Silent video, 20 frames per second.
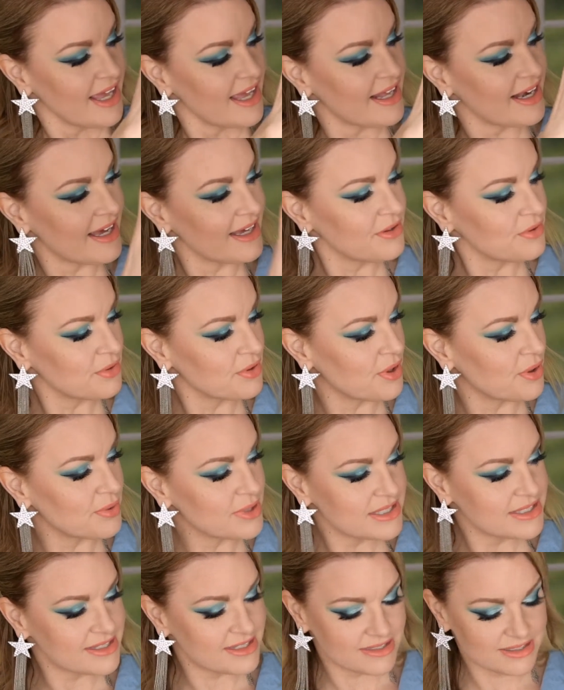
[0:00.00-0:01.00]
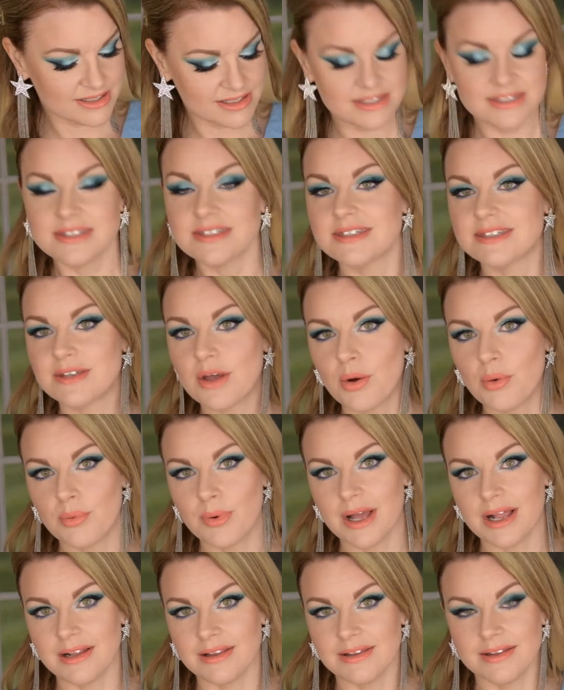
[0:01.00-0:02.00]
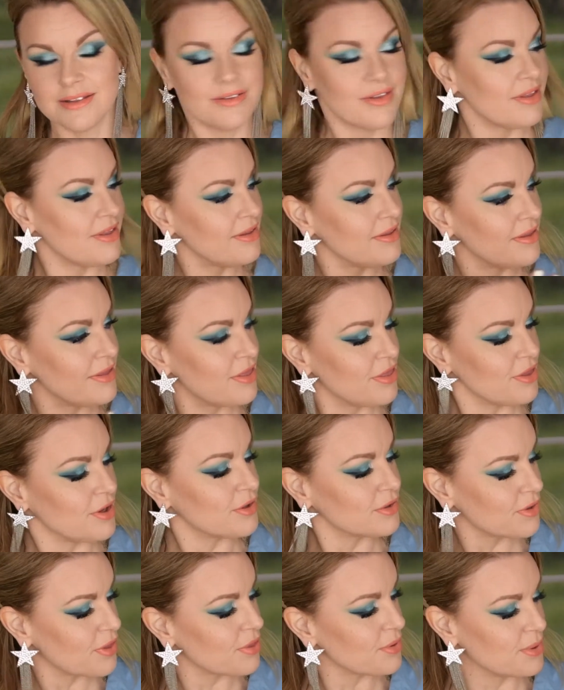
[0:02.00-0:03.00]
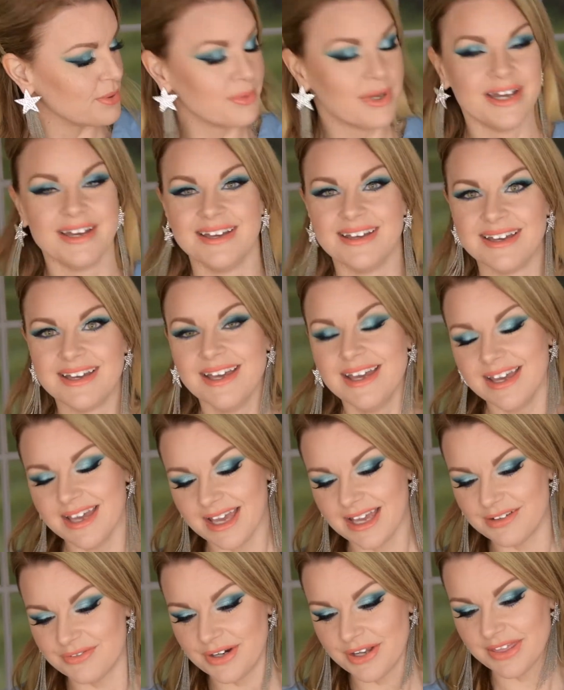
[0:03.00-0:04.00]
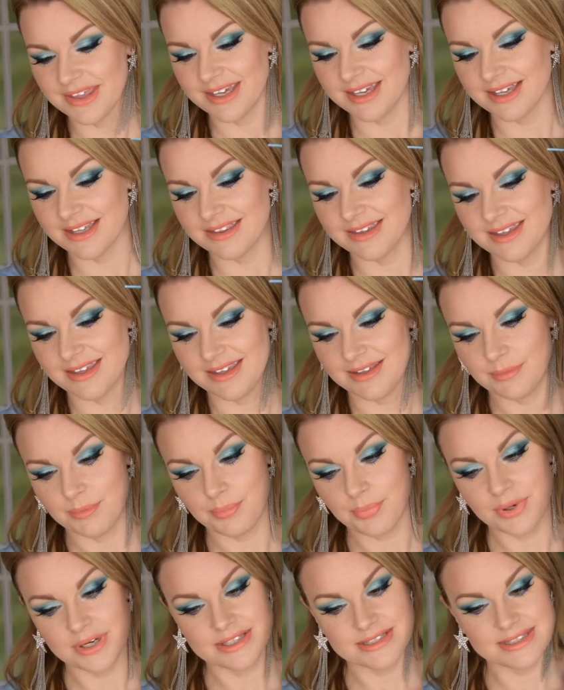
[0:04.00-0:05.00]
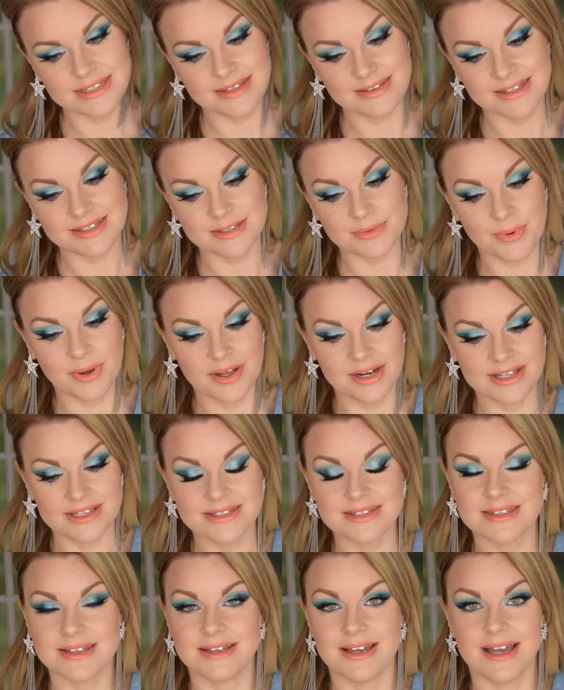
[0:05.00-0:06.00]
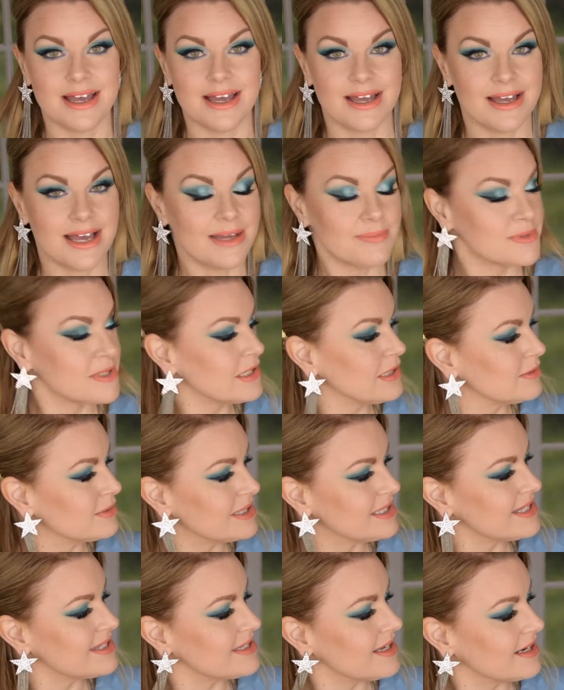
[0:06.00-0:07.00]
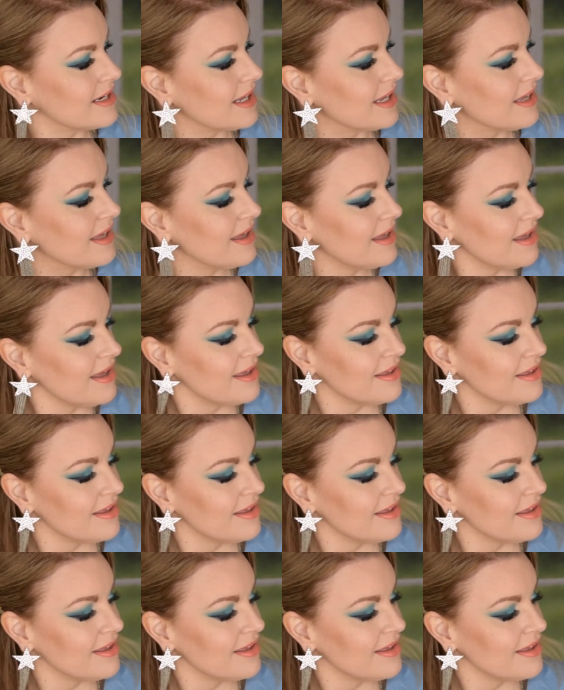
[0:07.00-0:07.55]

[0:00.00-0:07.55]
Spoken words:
and I don't know, it's just so well thought through everything, and the imprints in this one is absolutely stunning.